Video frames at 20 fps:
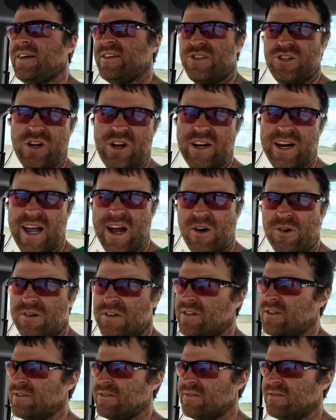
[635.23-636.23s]
Took it out
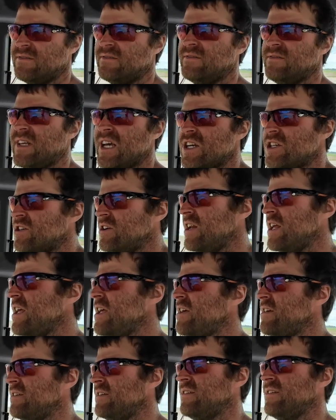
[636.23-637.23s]
yesterday,
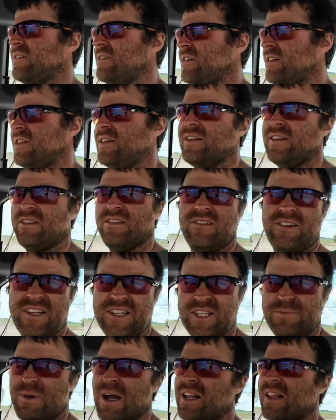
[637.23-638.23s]

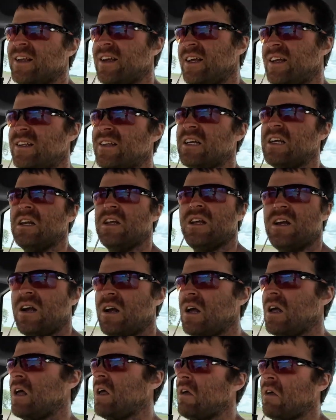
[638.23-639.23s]
inspected it,
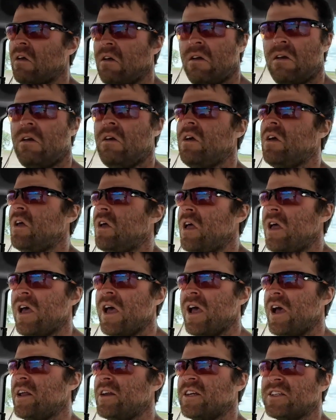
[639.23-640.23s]

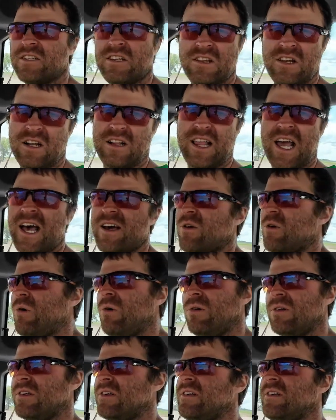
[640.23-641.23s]
and it doesn't look that
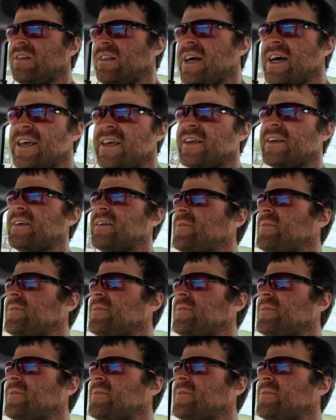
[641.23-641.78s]
old. Like,